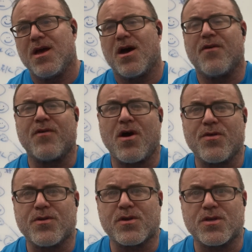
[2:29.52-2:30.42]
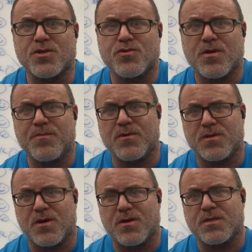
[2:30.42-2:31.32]
of other
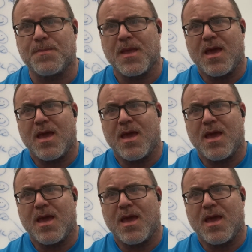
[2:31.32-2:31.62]
contributors.